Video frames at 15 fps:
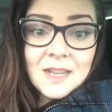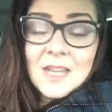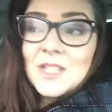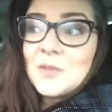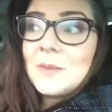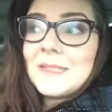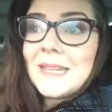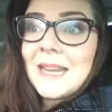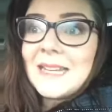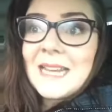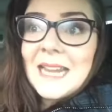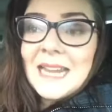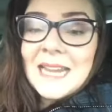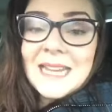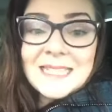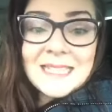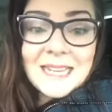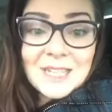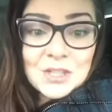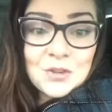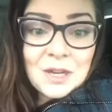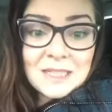So it's an
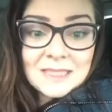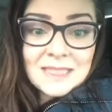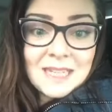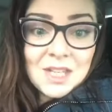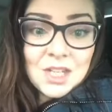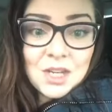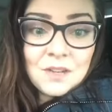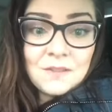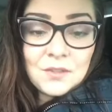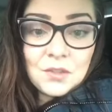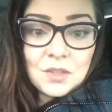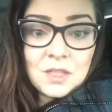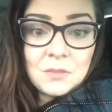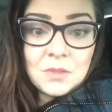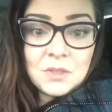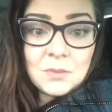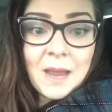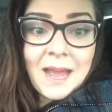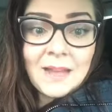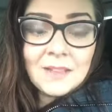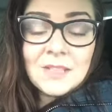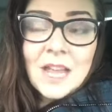easier transition for you as
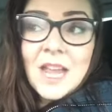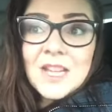well.